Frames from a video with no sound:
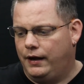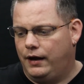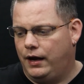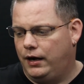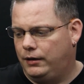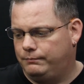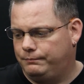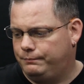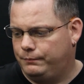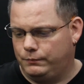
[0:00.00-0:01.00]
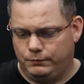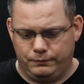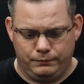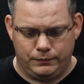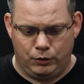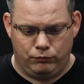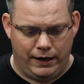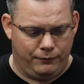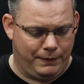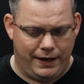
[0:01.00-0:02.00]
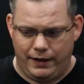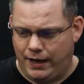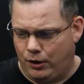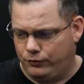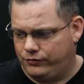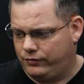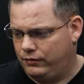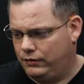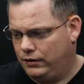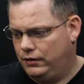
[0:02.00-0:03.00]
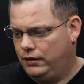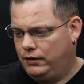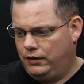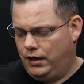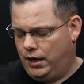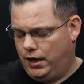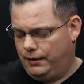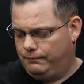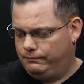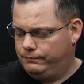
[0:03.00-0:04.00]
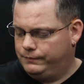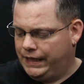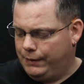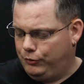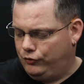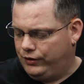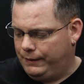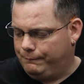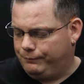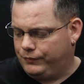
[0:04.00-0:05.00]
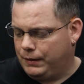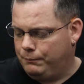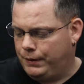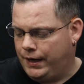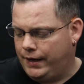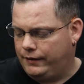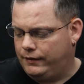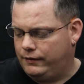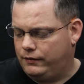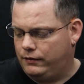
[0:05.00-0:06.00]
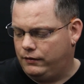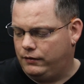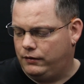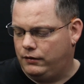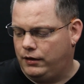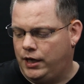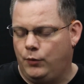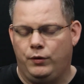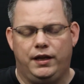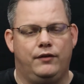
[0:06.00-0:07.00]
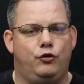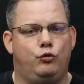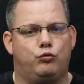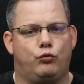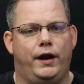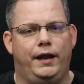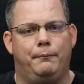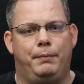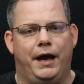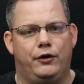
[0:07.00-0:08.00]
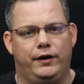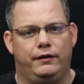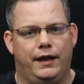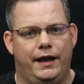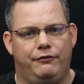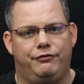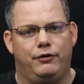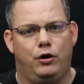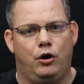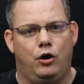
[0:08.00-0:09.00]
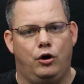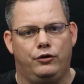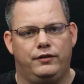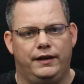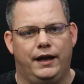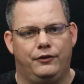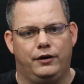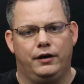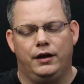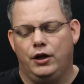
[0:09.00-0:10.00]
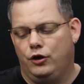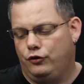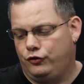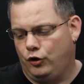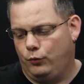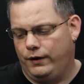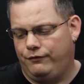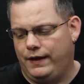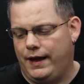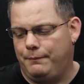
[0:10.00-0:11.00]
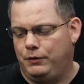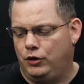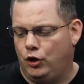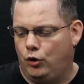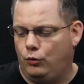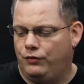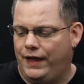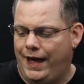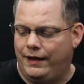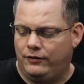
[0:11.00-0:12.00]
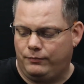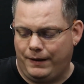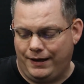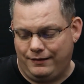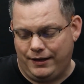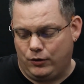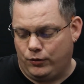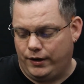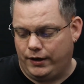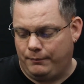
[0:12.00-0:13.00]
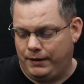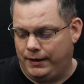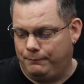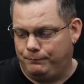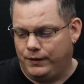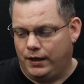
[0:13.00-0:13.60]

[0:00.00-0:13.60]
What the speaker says: around my house that I'm using. But it would give you great battery life altogether. So with that, you know, that is my intake on it. I mean,